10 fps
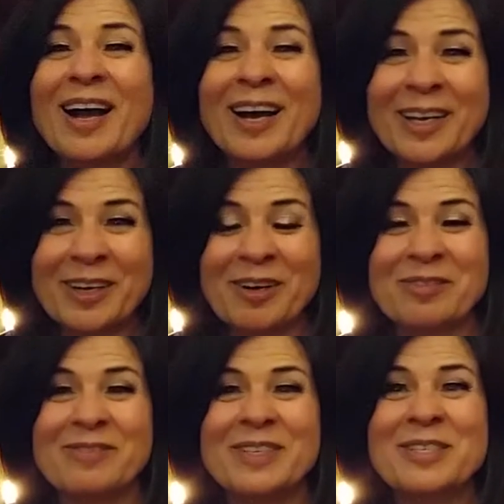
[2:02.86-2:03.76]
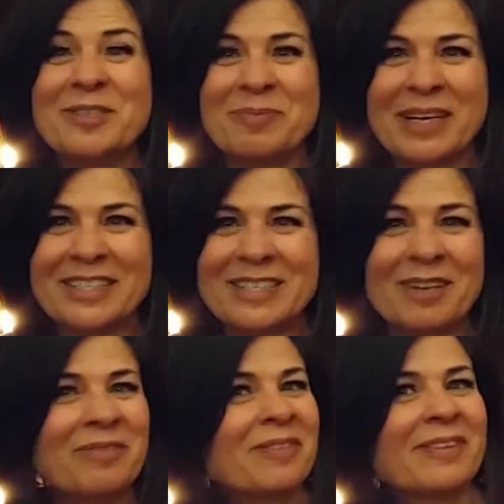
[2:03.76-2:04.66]
I convinced
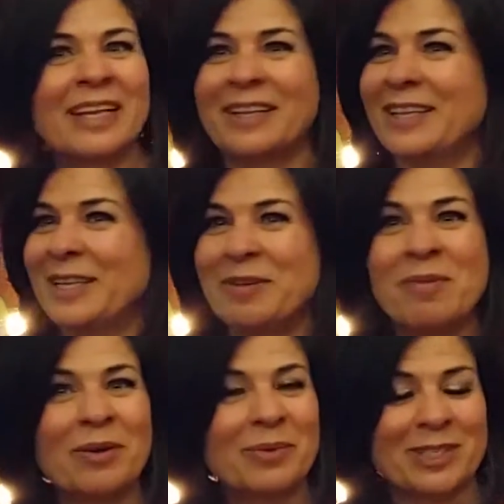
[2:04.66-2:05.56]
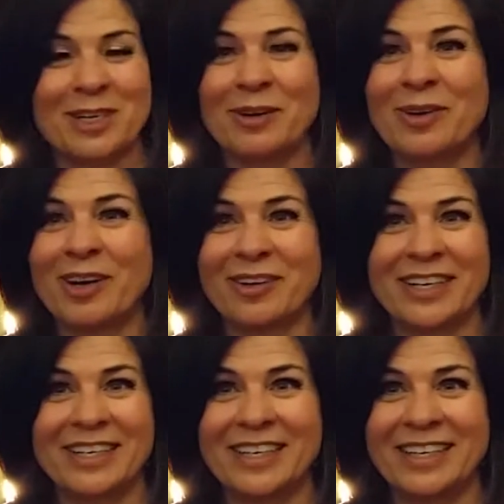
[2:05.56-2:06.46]
myself that the email was no
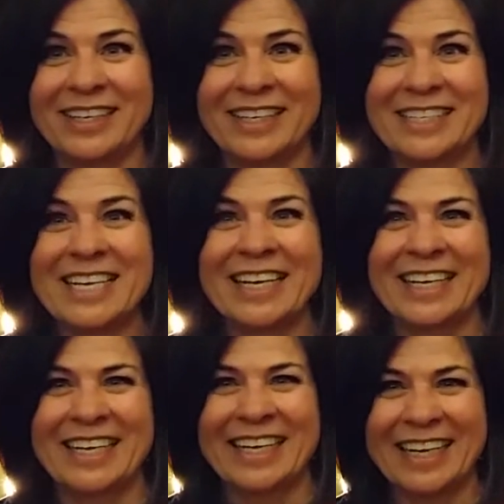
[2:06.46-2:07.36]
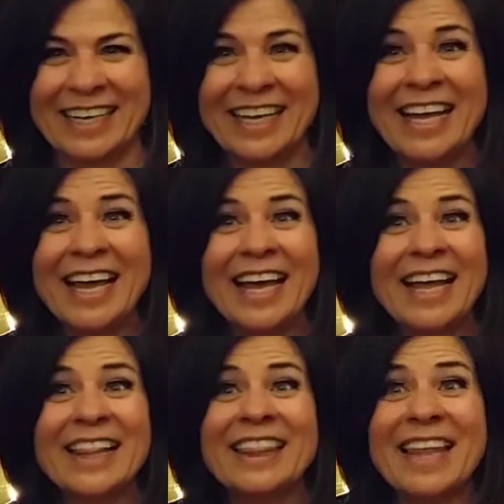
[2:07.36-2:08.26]
longer needed.
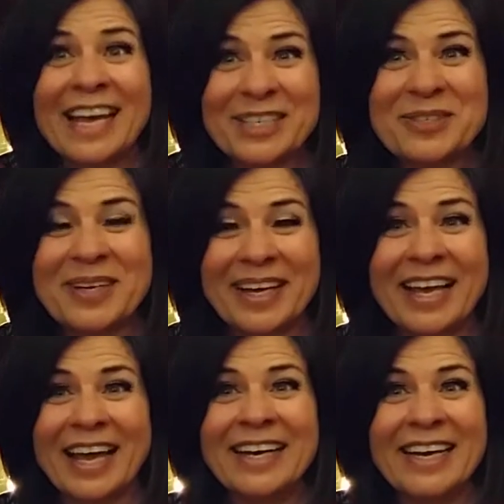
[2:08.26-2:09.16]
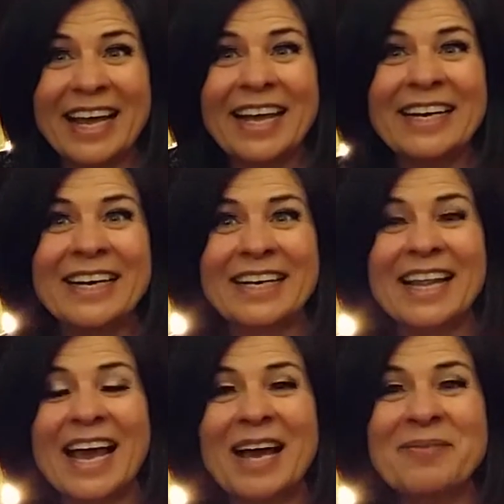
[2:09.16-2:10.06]
That's,
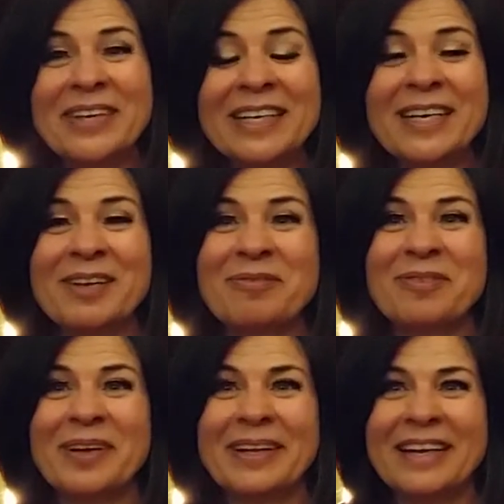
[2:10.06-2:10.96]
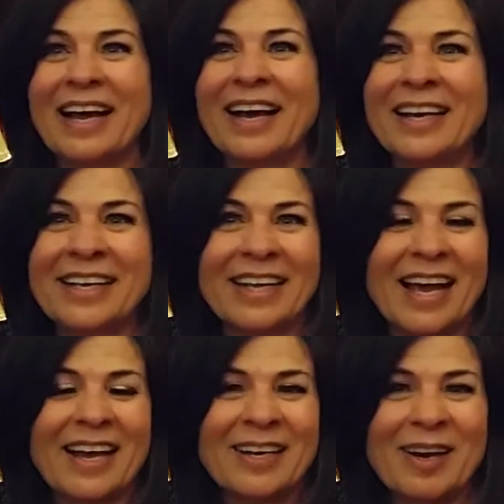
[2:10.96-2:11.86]
and I mean, if
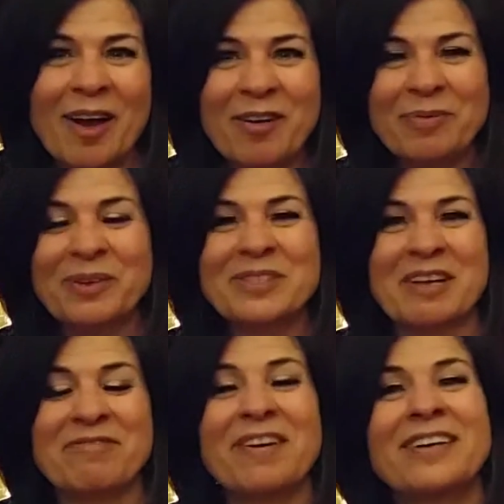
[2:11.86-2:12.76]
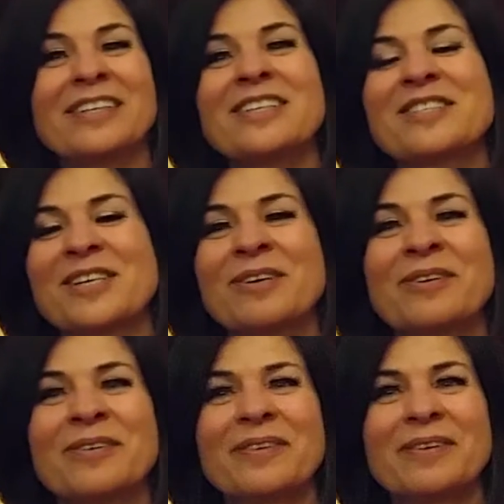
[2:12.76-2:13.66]
I laugh because I find it
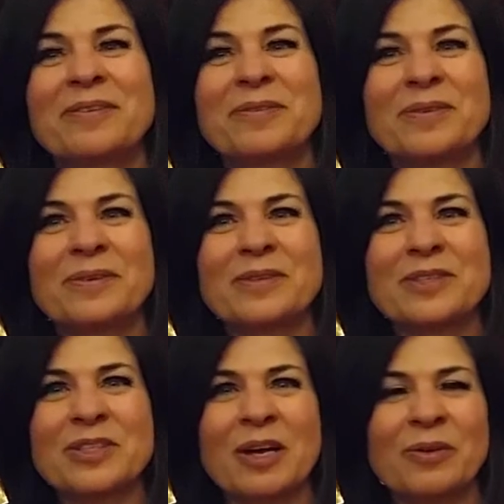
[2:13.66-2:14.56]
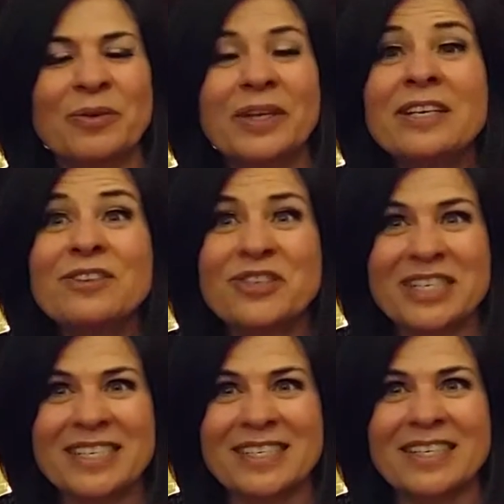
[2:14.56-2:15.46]
so
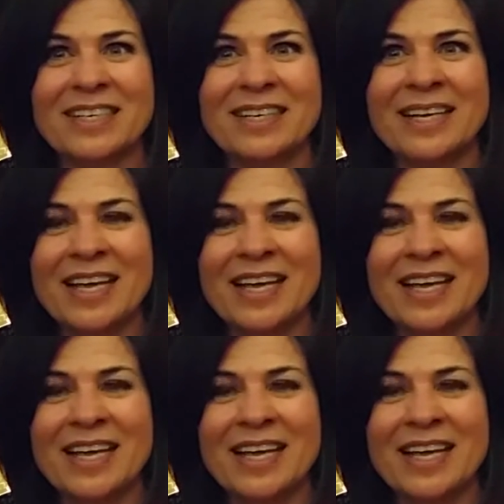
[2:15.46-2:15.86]
interesting.